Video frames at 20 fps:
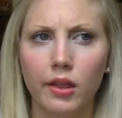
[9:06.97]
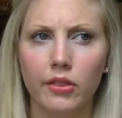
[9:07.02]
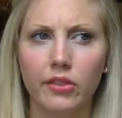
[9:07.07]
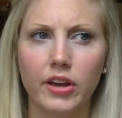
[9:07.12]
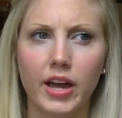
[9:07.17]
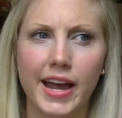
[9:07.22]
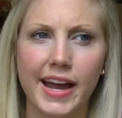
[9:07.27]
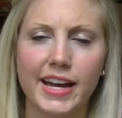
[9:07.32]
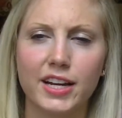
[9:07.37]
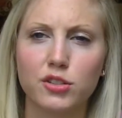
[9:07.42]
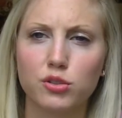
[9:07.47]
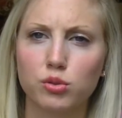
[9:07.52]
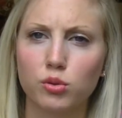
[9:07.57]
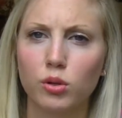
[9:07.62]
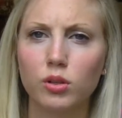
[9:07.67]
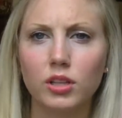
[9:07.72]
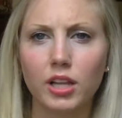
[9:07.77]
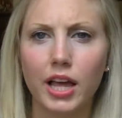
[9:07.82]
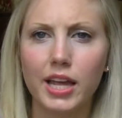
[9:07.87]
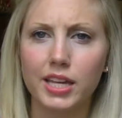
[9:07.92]
the
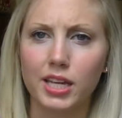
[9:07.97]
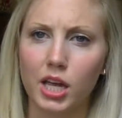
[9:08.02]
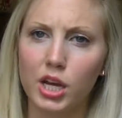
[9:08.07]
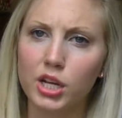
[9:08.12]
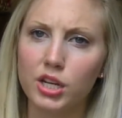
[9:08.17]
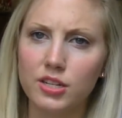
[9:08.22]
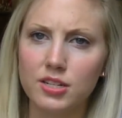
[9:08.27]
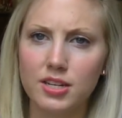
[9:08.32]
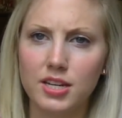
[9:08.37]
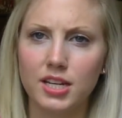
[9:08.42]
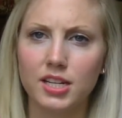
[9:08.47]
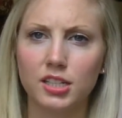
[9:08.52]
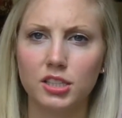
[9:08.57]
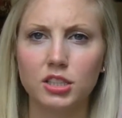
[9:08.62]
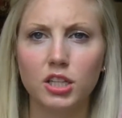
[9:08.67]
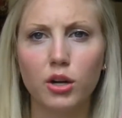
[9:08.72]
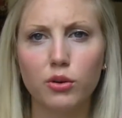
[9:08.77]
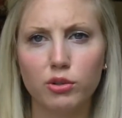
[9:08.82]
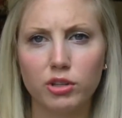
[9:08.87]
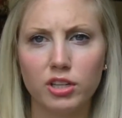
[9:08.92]
actual like
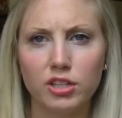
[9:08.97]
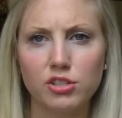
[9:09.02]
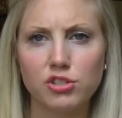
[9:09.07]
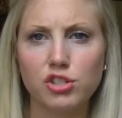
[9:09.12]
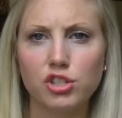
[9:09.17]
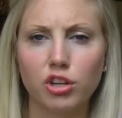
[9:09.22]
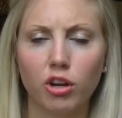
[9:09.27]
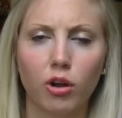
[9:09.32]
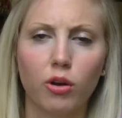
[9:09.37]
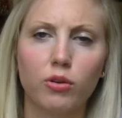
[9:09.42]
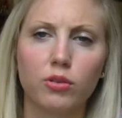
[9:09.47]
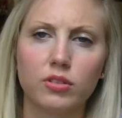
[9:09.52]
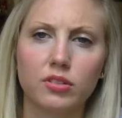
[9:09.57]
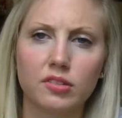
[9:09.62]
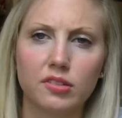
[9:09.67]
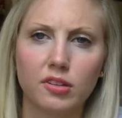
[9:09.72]
Nickelodeon shows.